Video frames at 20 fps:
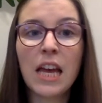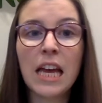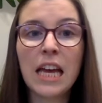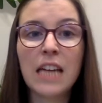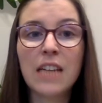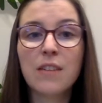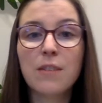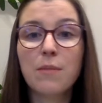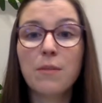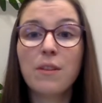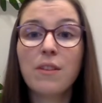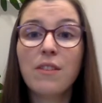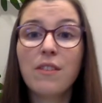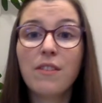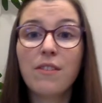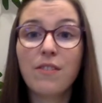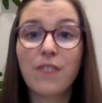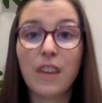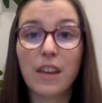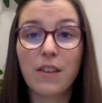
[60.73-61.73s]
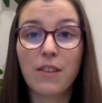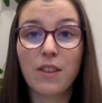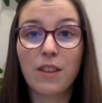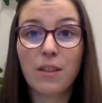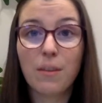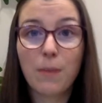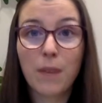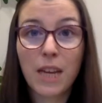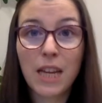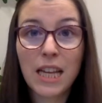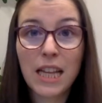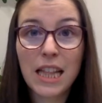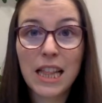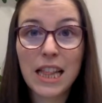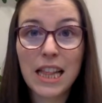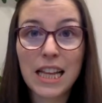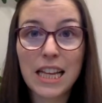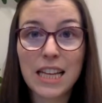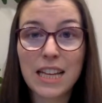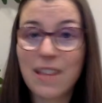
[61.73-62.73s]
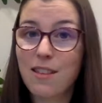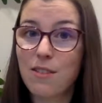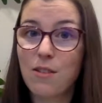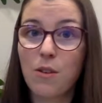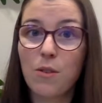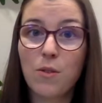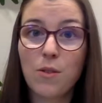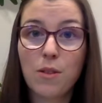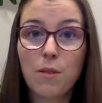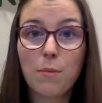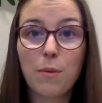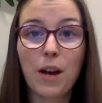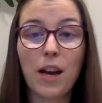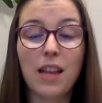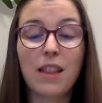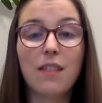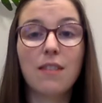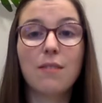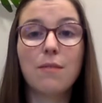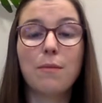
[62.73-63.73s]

In terms of the flight response, it's no surprise to